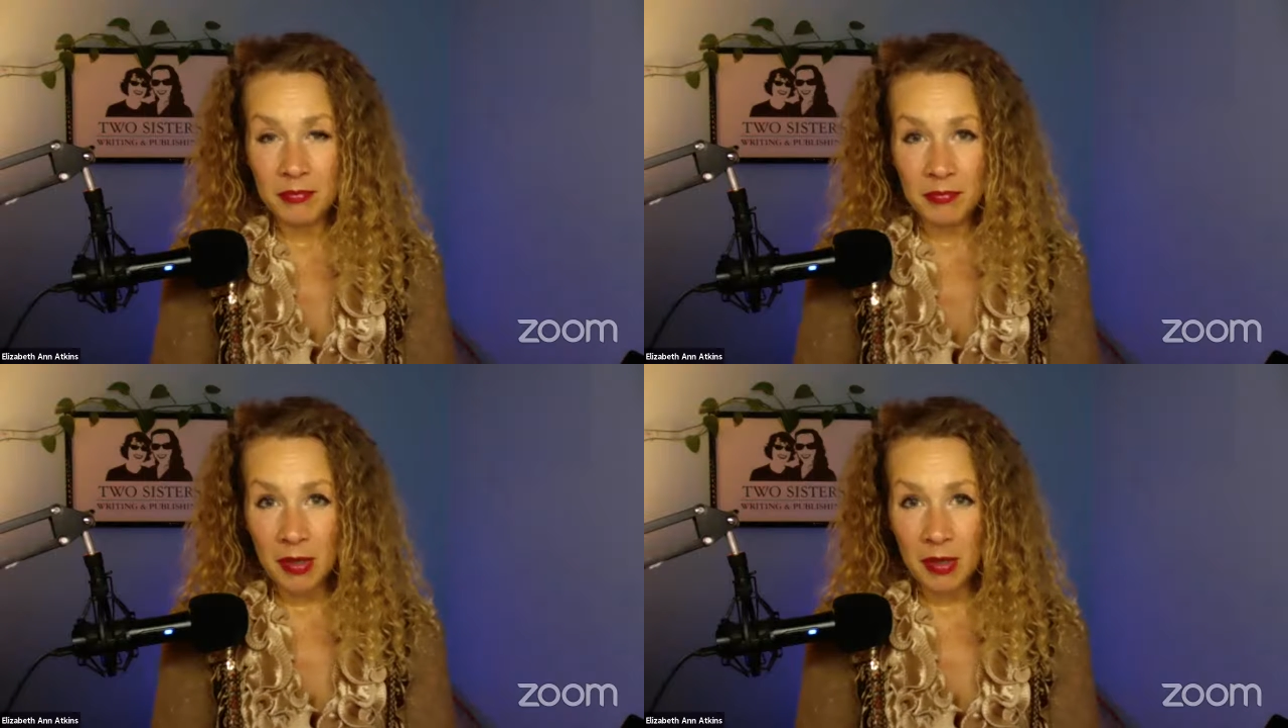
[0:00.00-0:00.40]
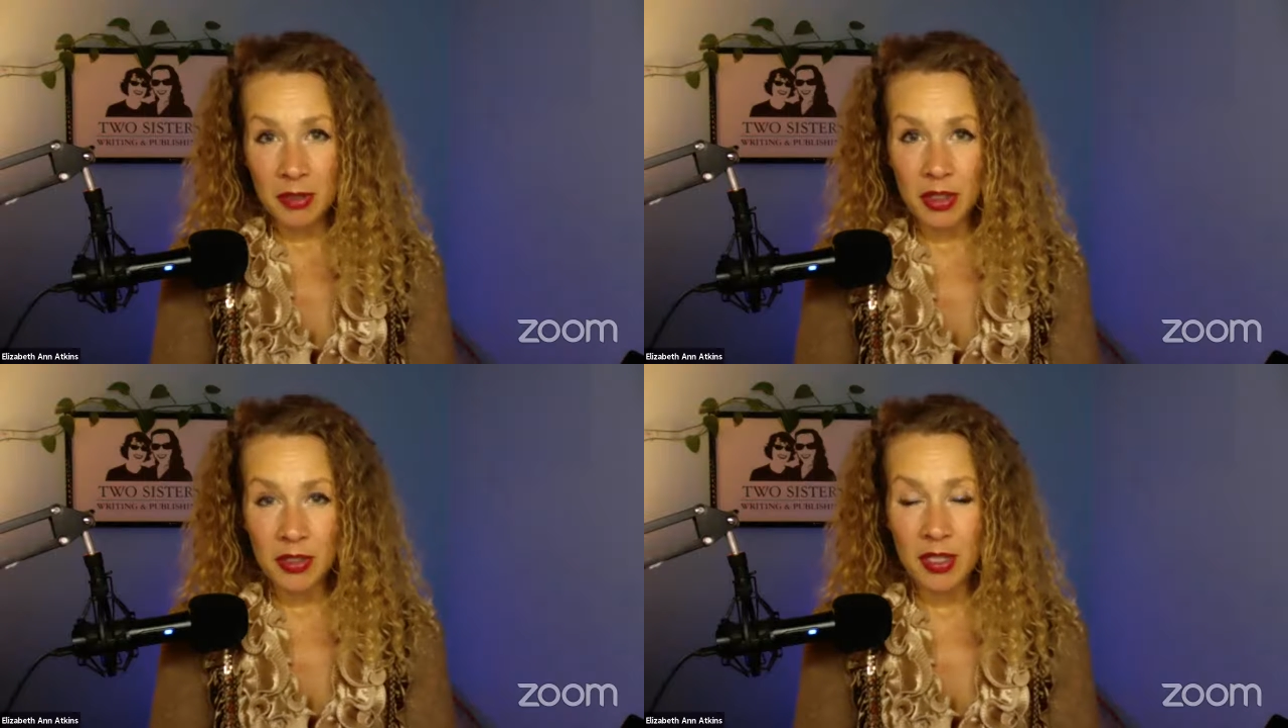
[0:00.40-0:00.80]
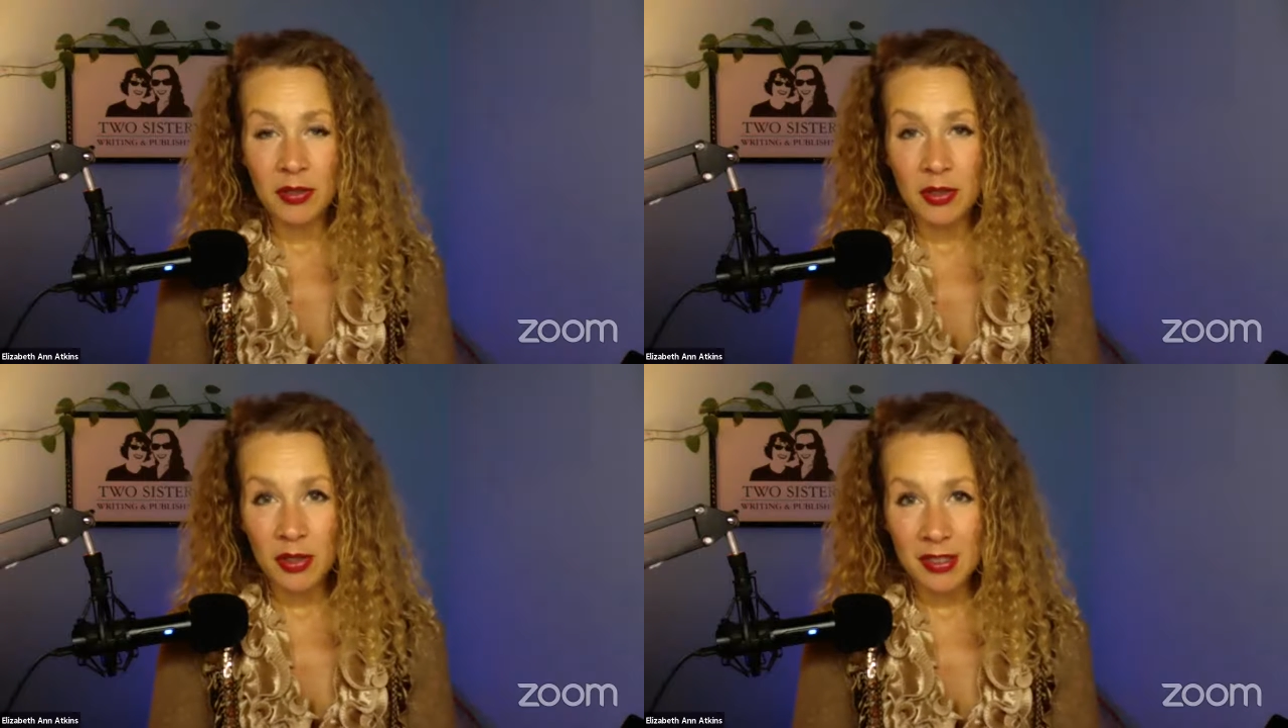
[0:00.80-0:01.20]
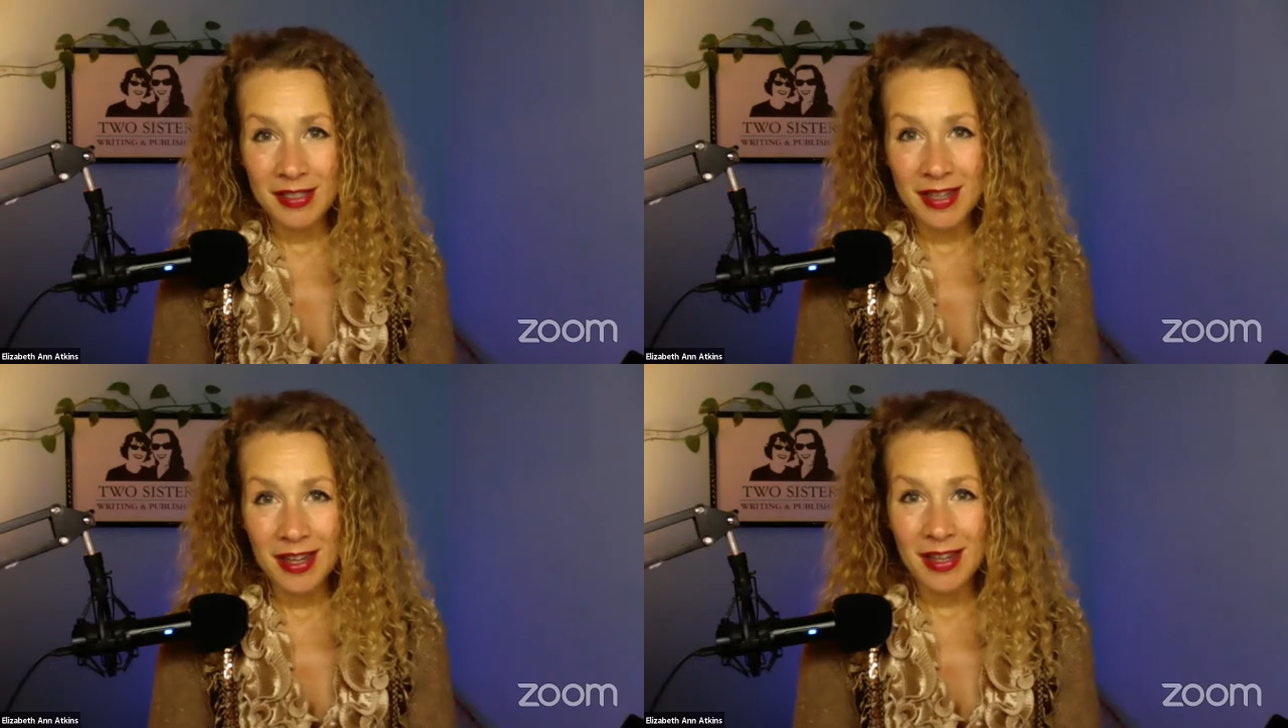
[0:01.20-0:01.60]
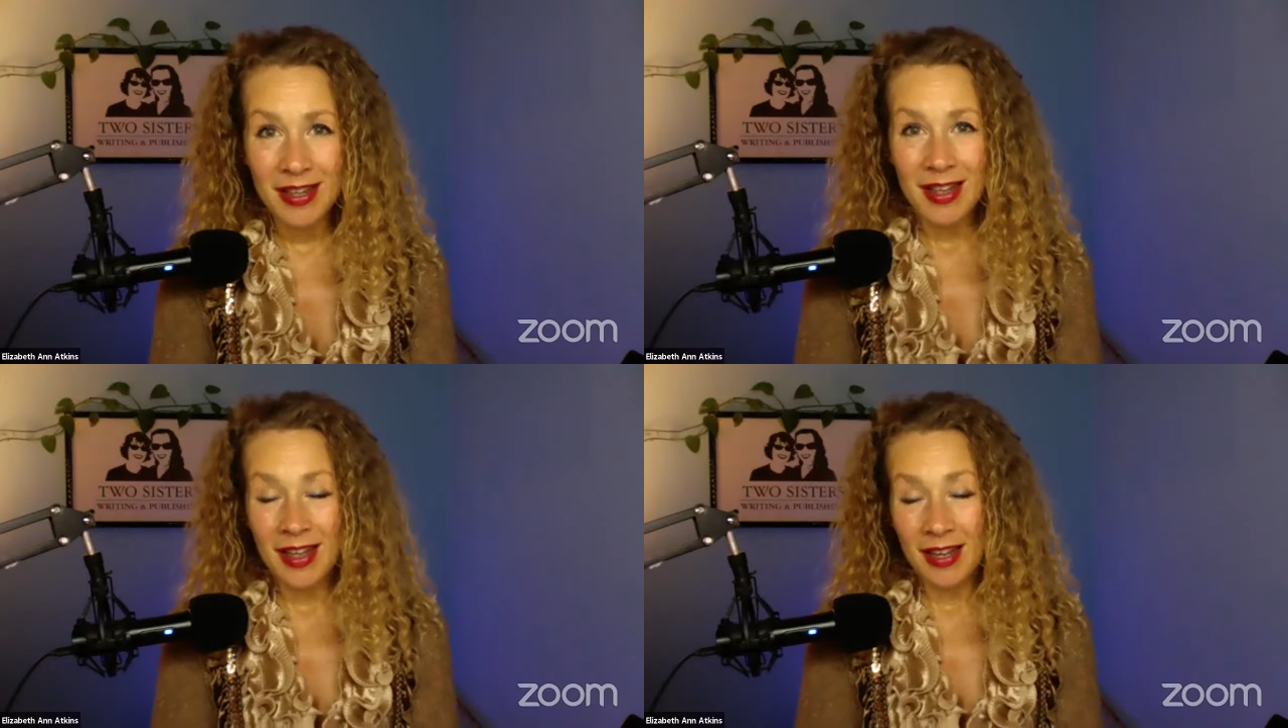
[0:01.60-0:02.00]
publishers in New York City
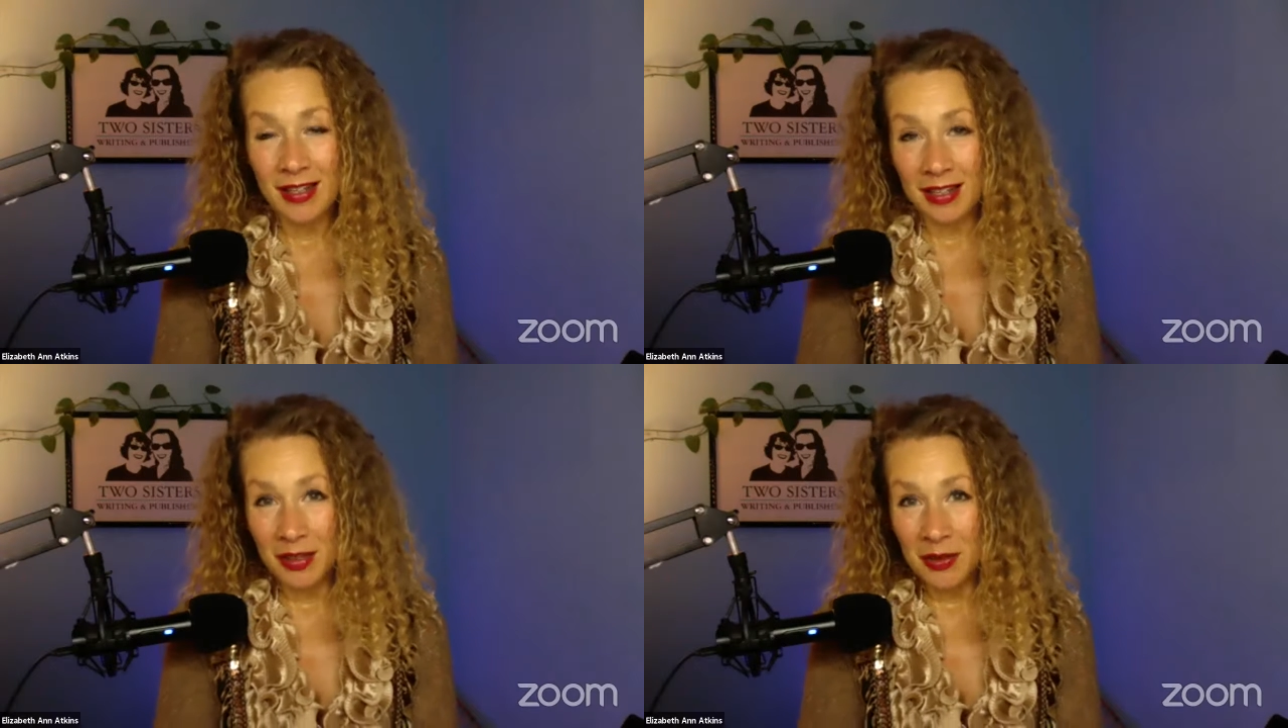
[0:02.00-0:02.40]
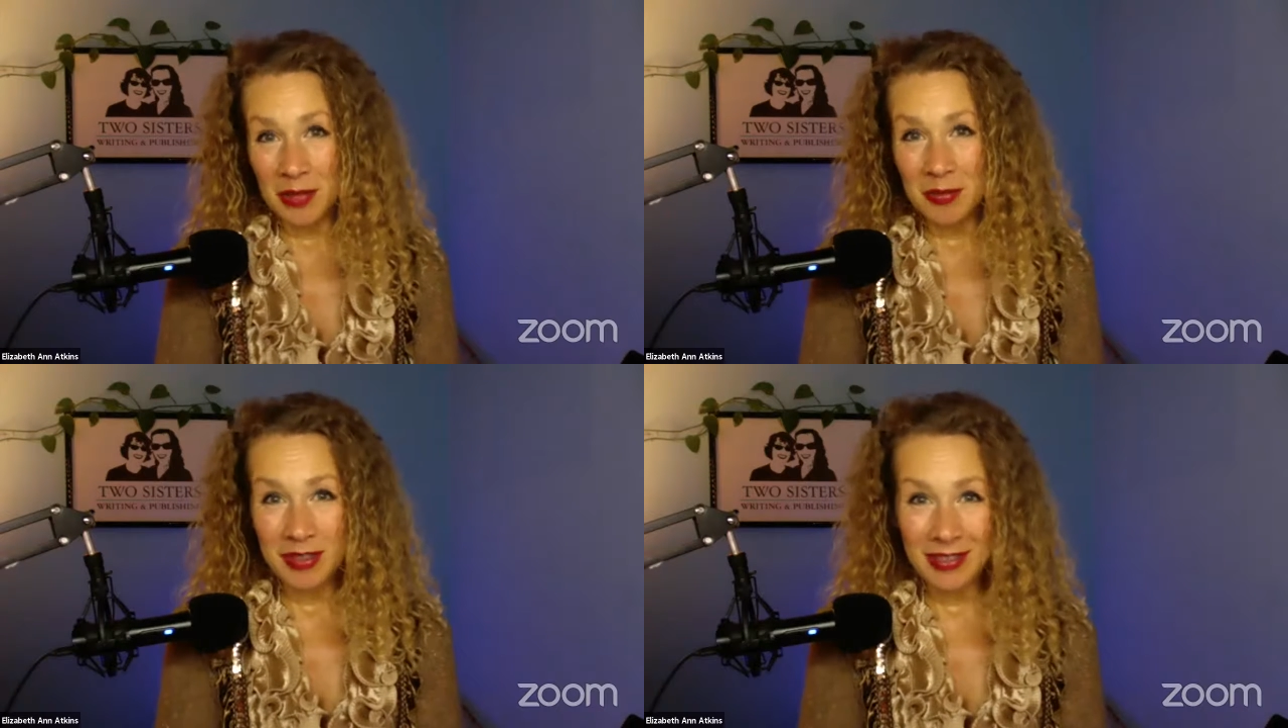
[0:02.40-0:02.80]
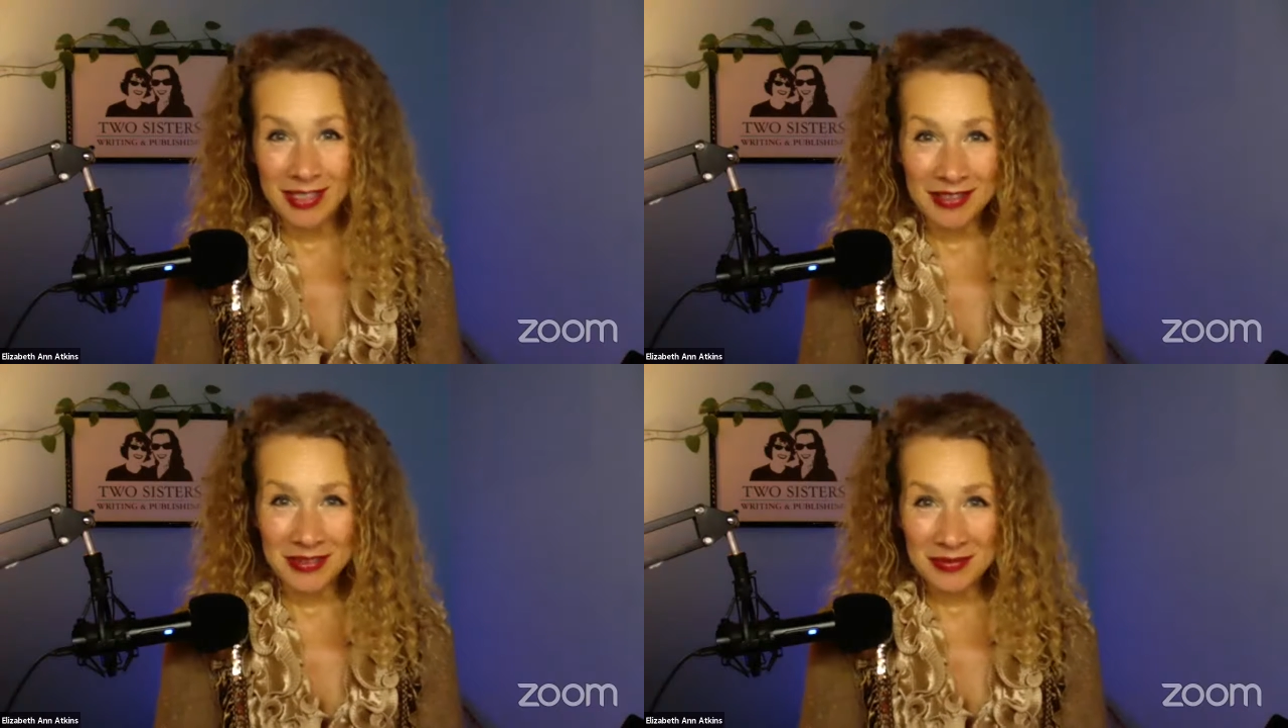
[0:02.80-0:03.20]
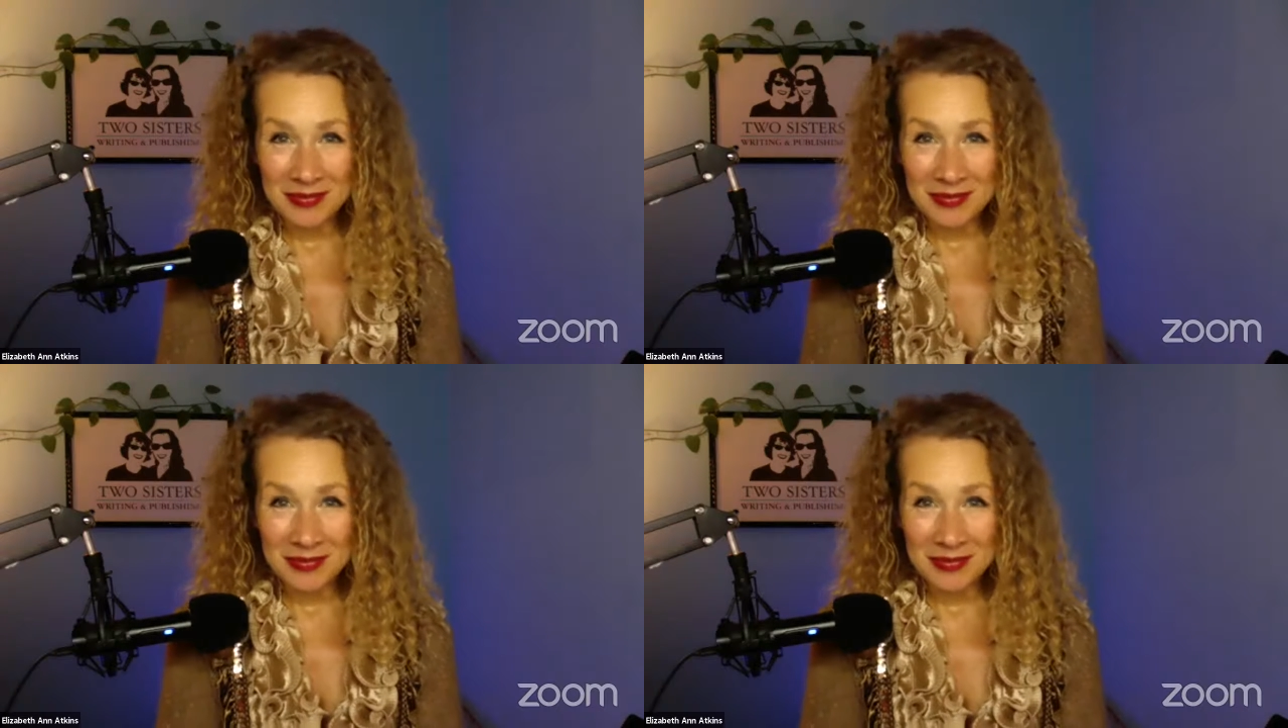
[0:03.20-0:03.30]
and get a great book deal.